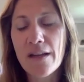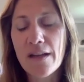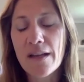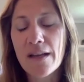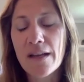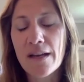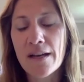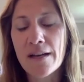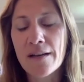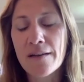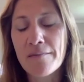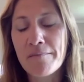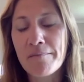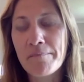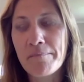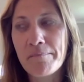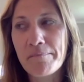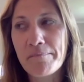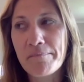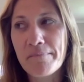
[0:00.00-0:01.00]

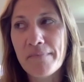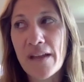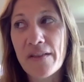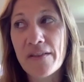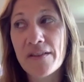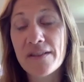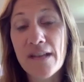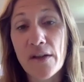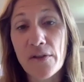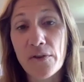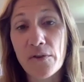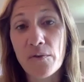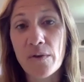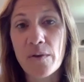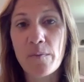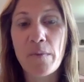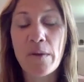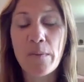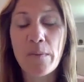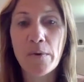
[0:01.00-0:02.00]
Um and the South
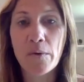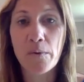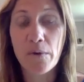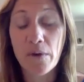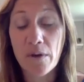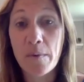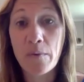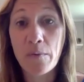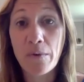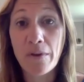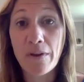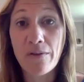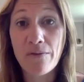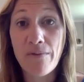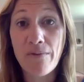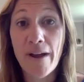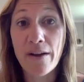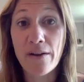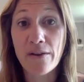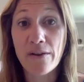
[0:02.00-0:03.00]
Korean people are going to be really
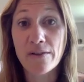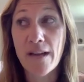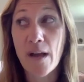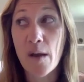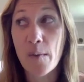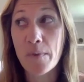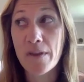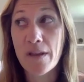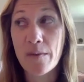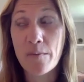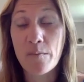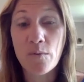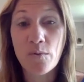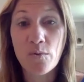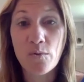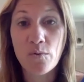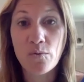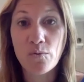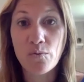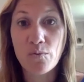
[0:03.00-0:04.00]
vital to helping them
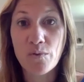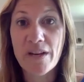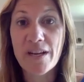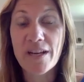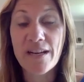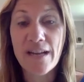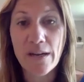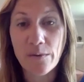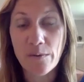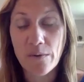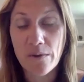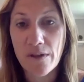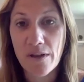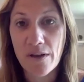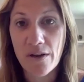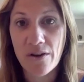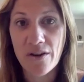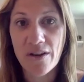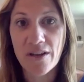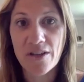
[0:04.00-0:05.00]
reconnect with
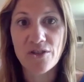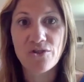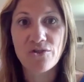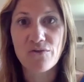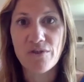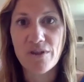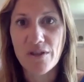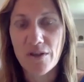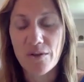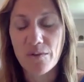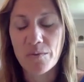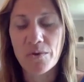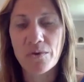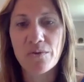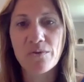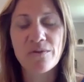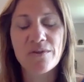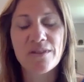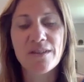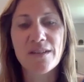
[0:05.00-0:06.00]
their history and their
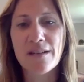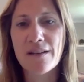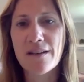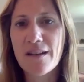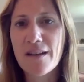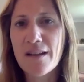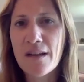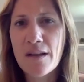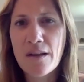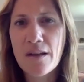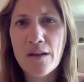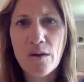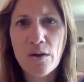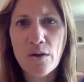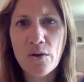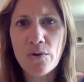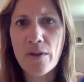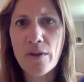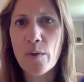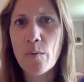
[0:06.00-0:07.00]
roots and
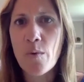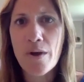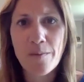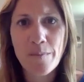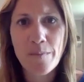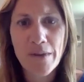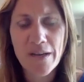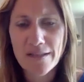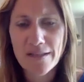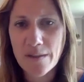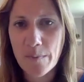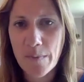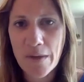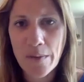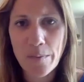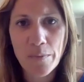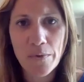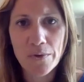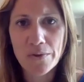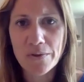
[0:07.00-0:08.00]
who they want to be as a
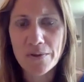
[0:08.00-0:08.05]
people.